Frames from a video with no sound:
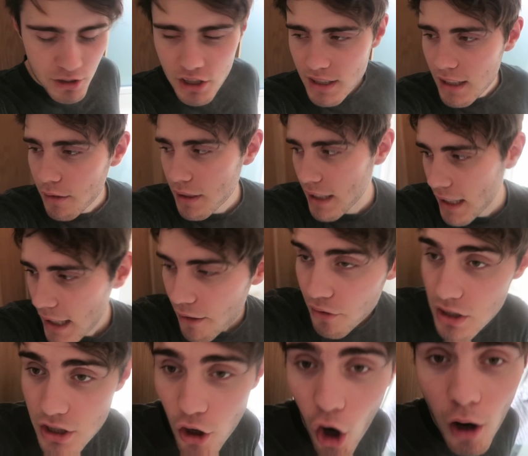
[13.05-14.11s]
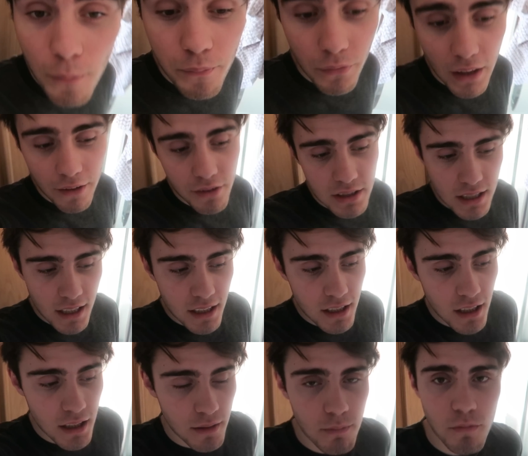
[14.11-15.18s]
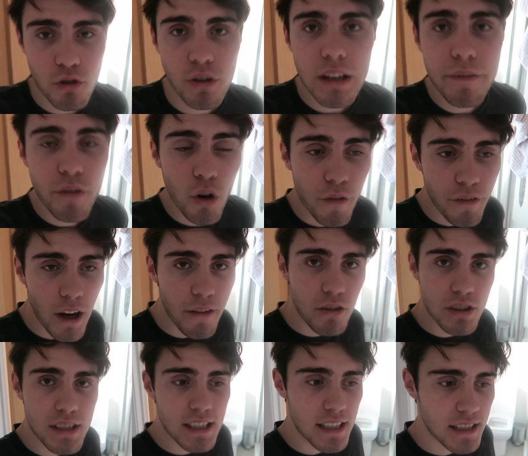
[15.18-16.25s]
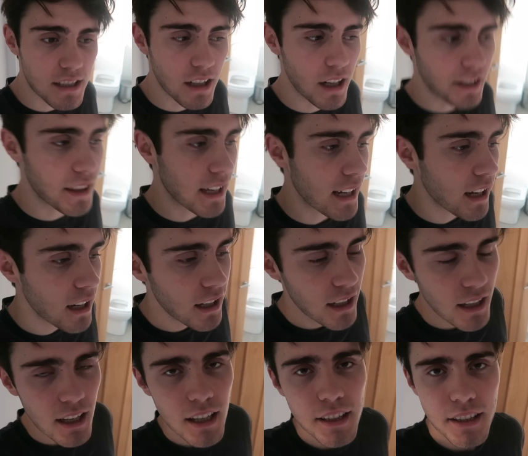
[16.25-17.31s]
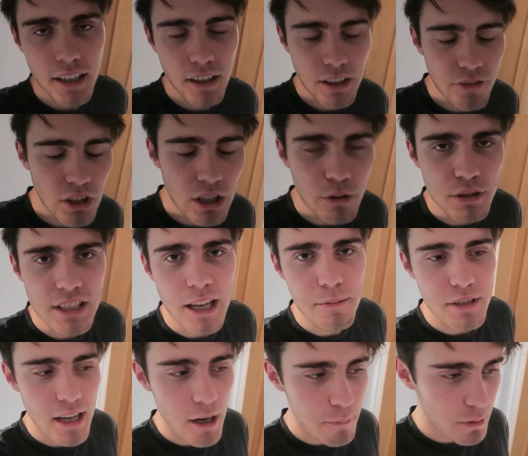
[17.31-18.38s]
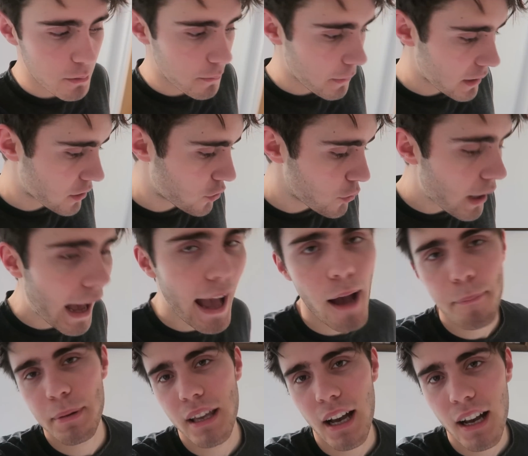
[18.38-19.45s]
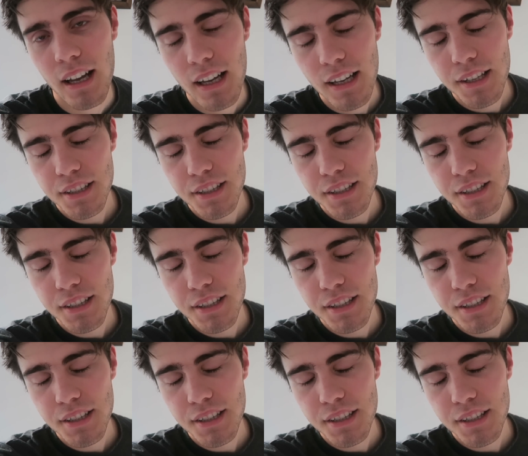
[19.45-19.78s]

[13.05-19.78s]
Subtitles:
Just a little thing, if it's not, if it's like a 3, 4, 5 or 6 kind of thing, then I'll give you a little tip to help you make you happier.